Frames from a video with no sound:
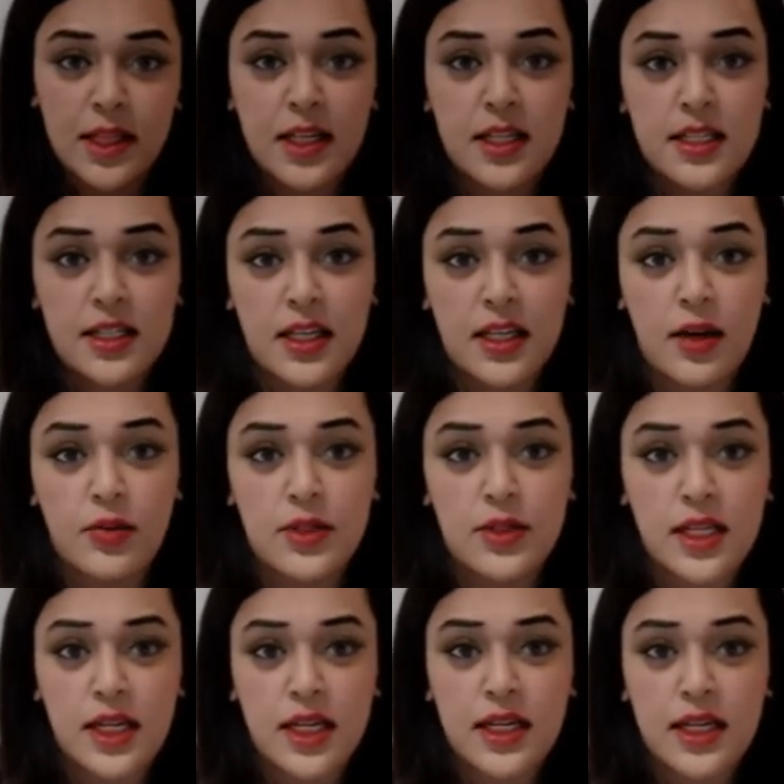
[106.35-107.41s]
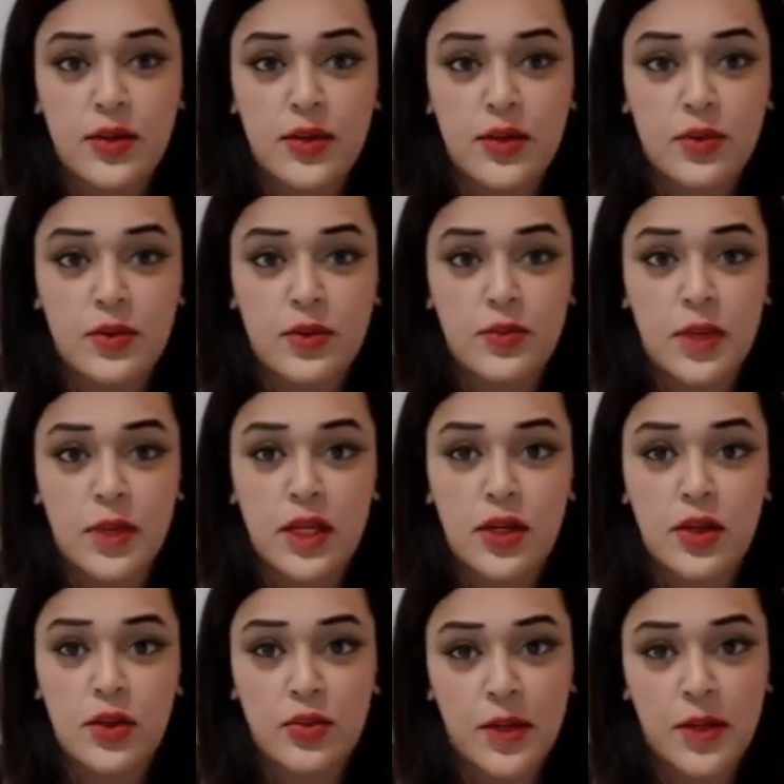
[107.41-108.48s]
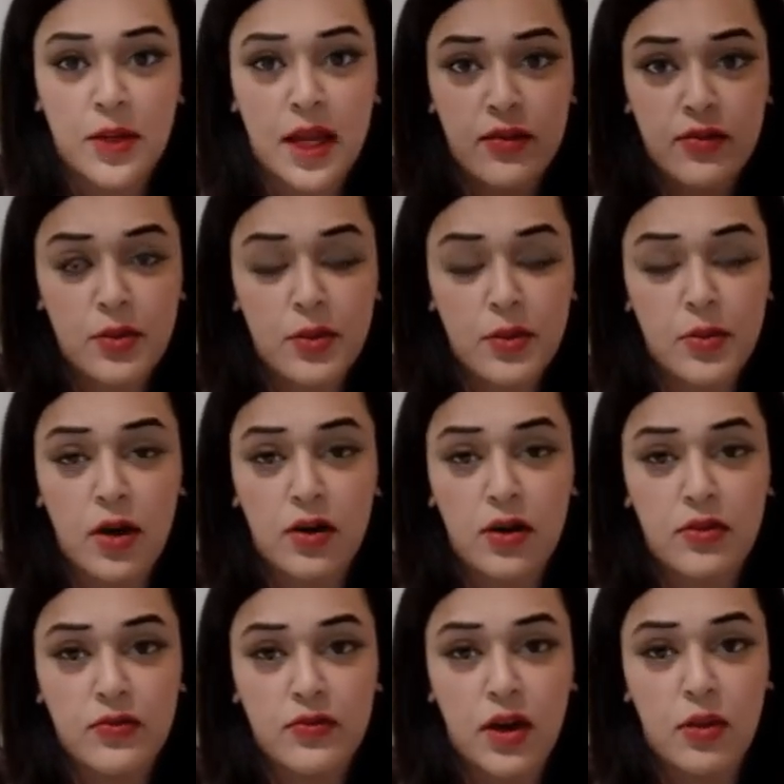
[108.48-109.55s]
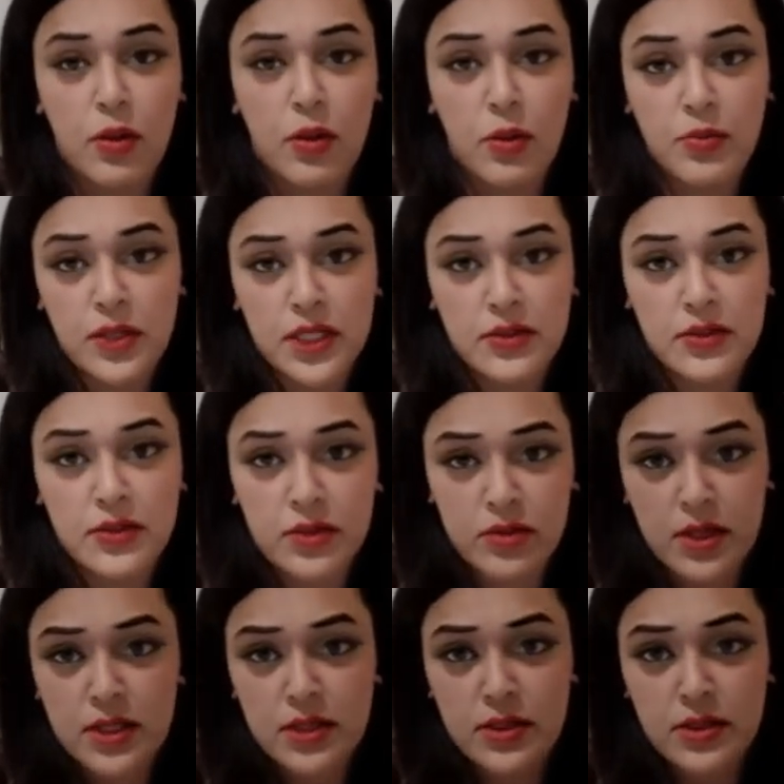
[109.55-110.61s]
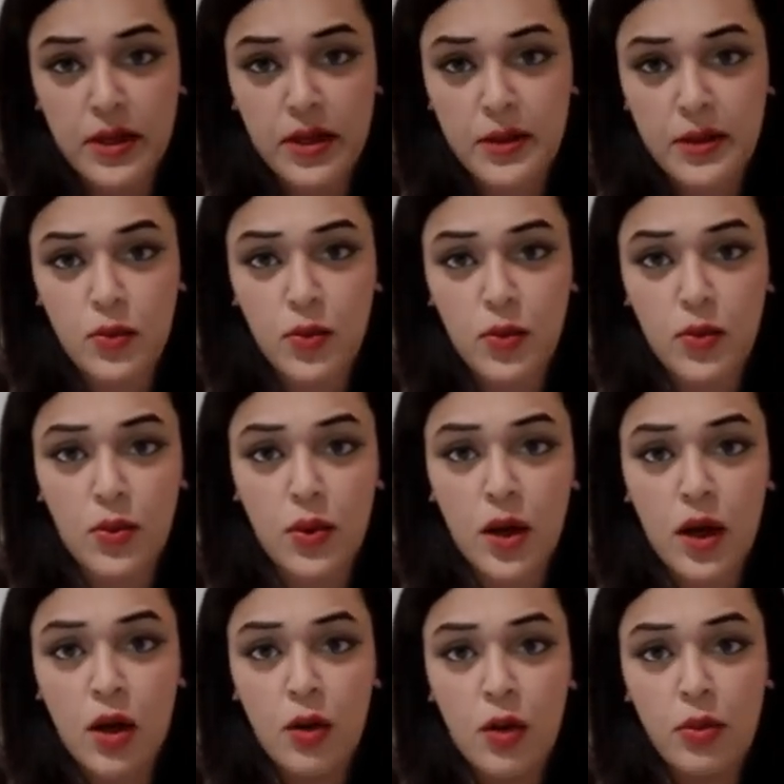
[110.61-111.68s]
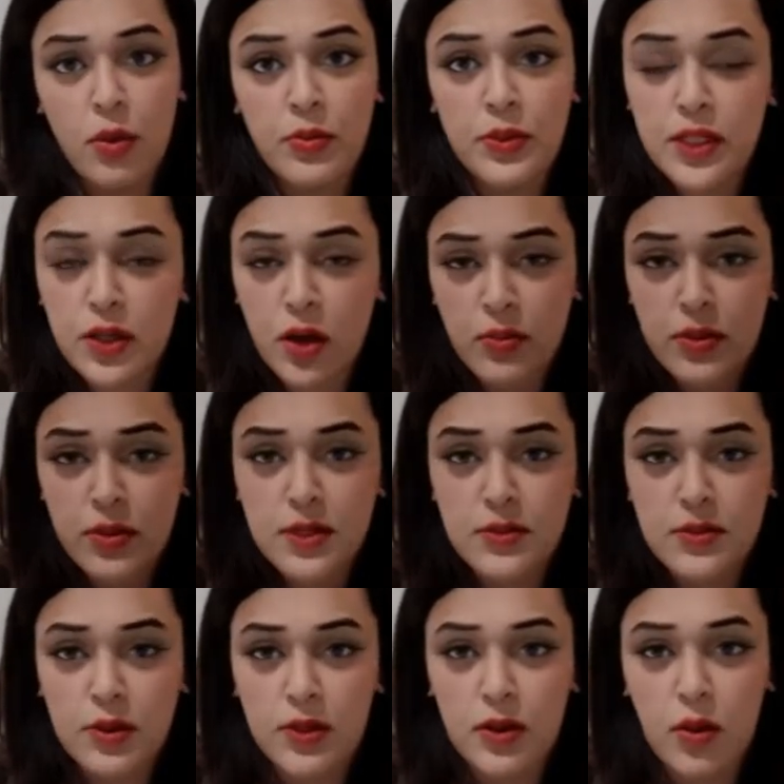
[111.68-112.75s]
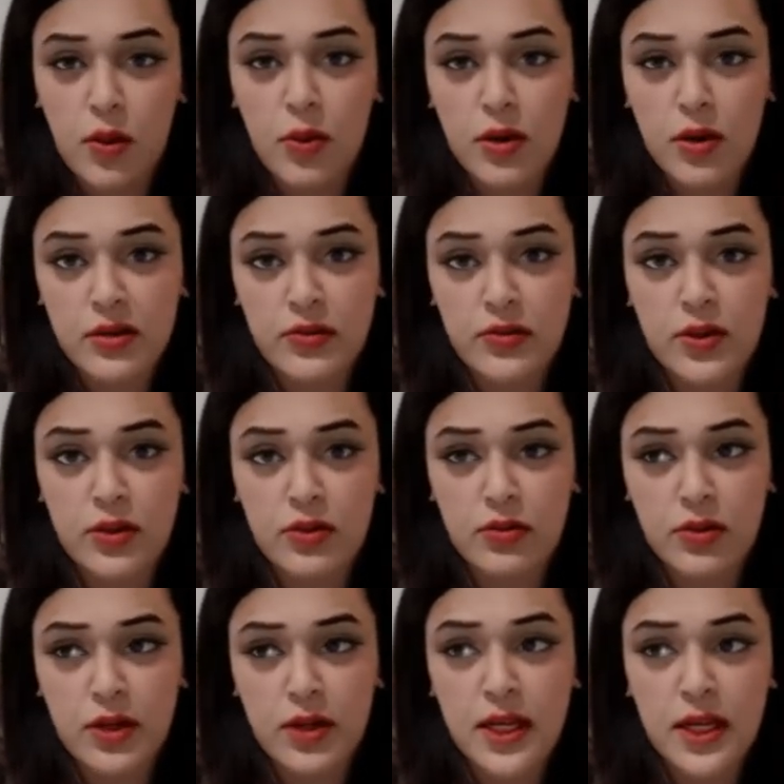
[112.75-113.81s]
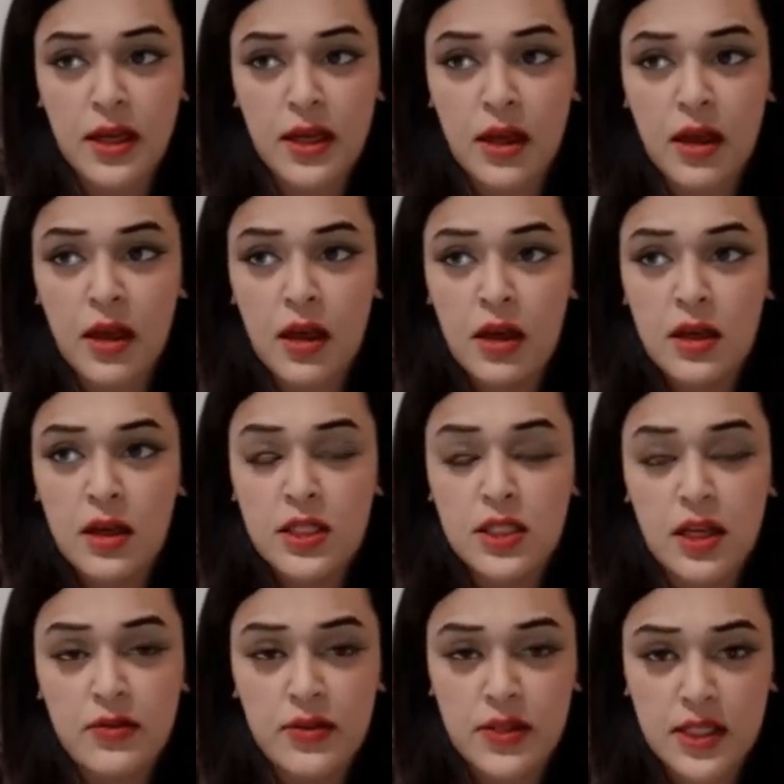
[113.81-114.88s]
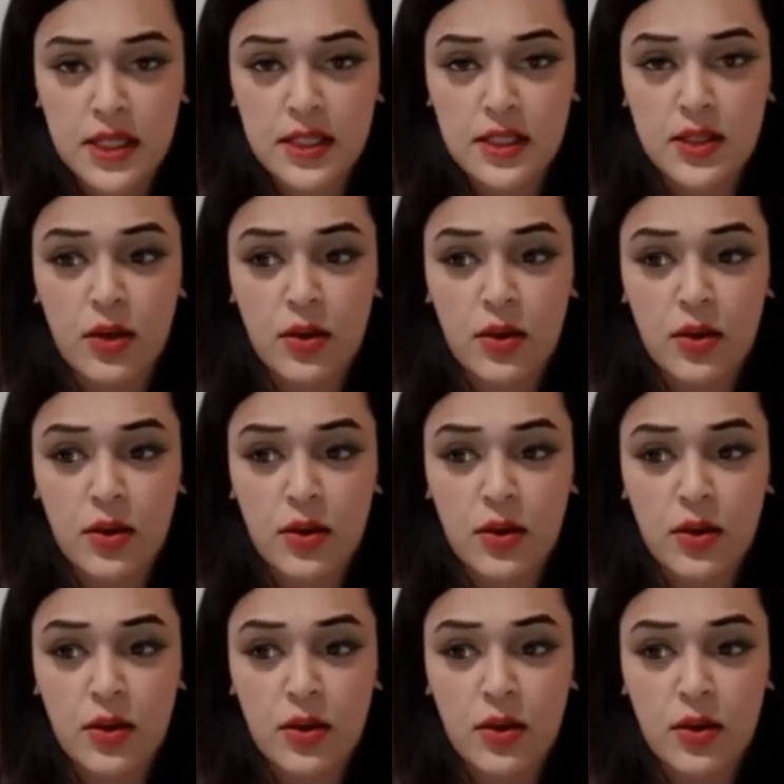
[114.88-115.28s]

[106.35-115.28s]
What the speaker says: The next thing I would say would be you would have to be part of a property redress scheme or property ombudsman, or one of the three services.